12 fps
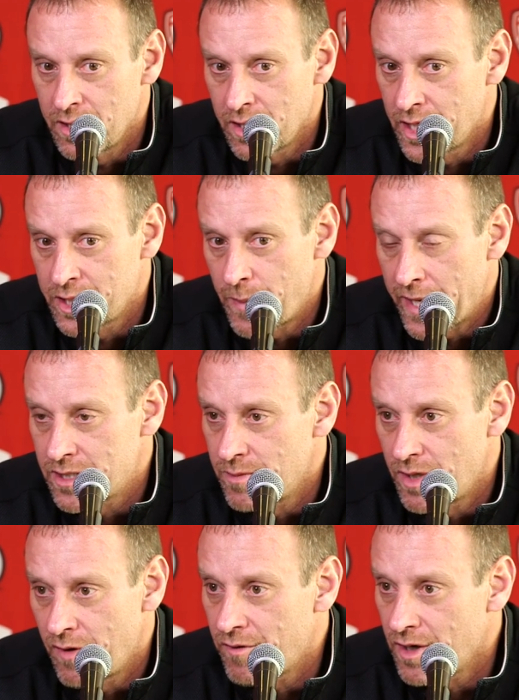Expect
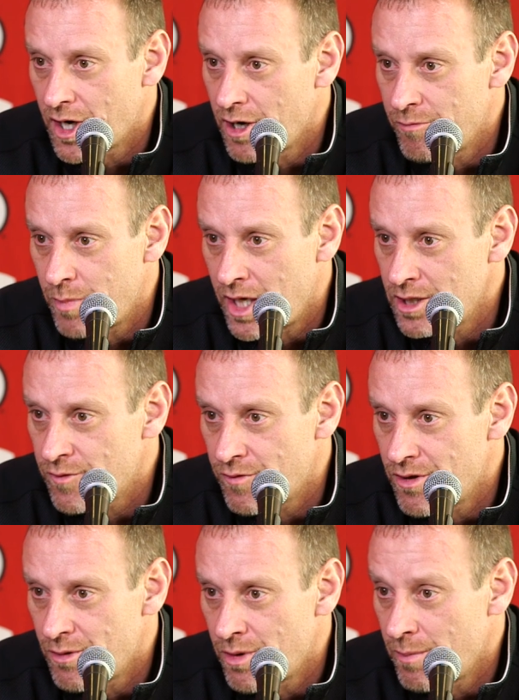some different curveballs
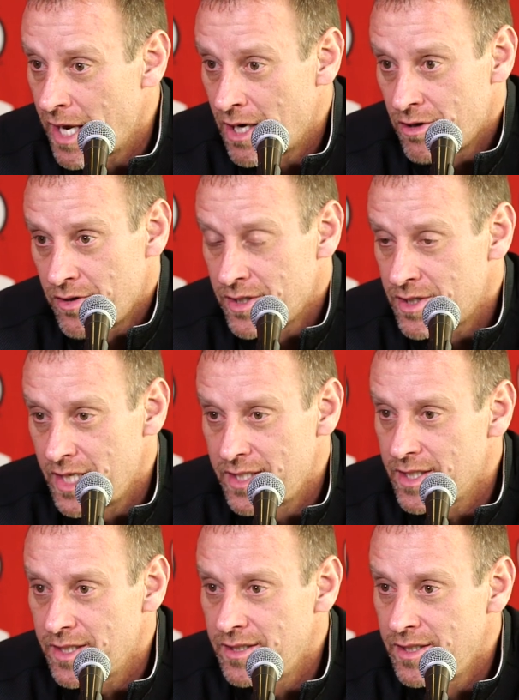for the remainder of the
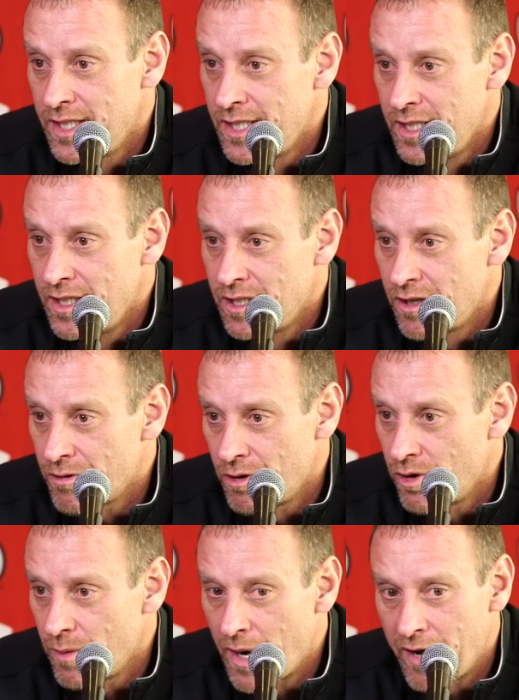season,
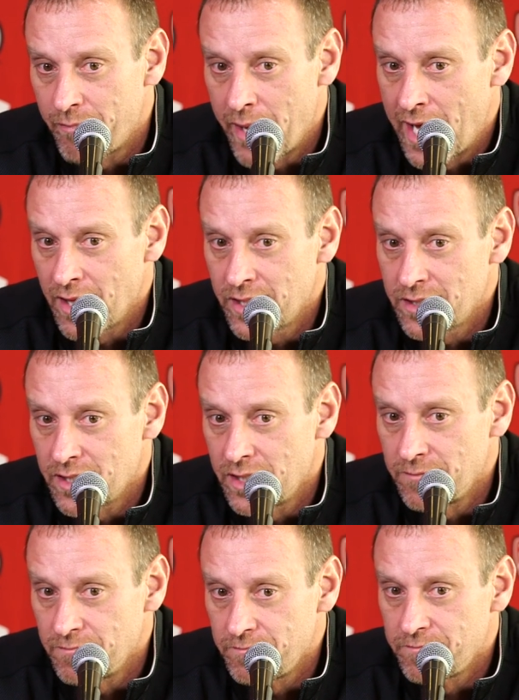throwing him off balance,
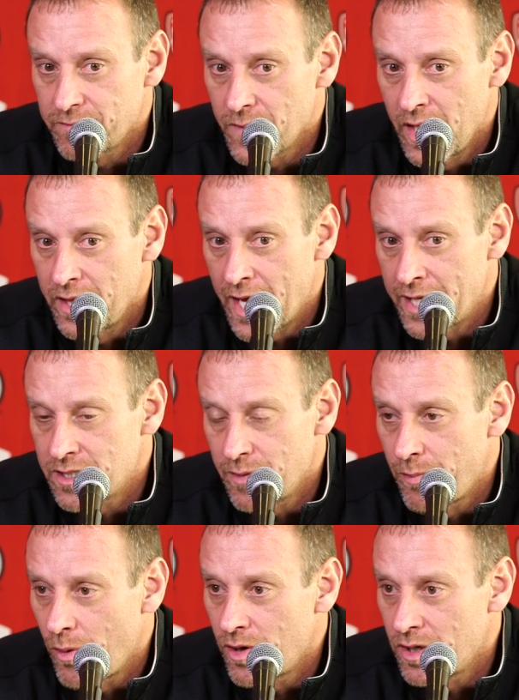and that's
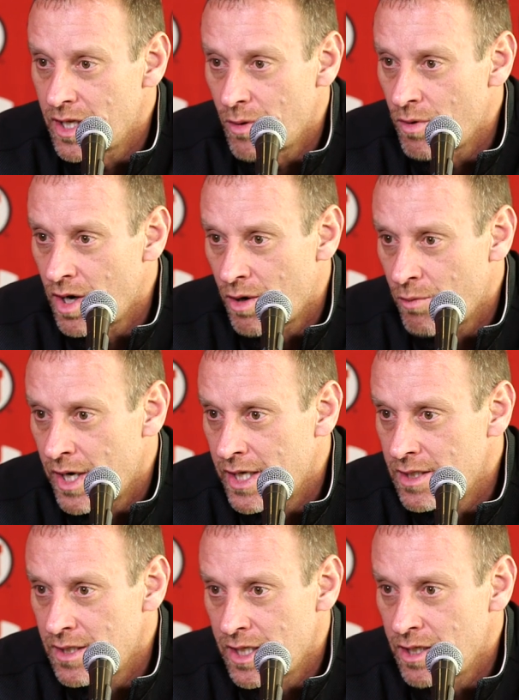important that we're all
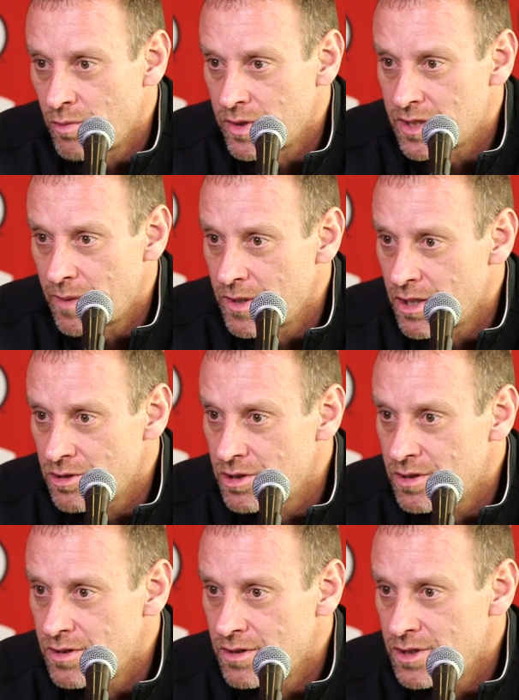ready to deal with some of
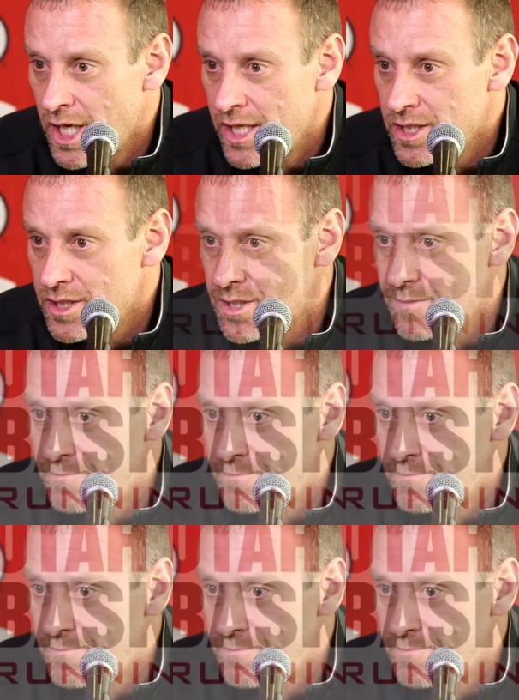those changes.